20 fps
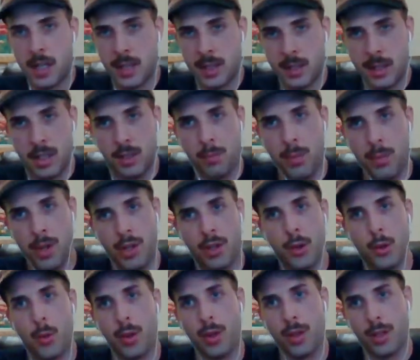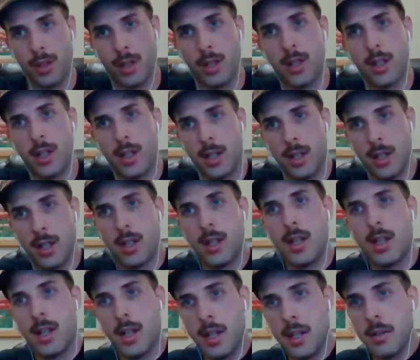Let's put it to work,
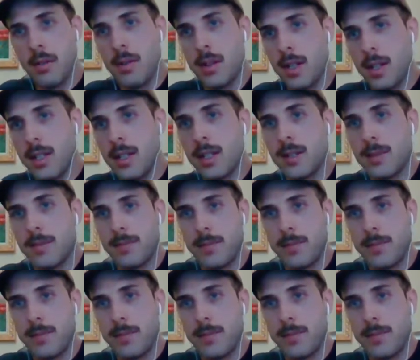right?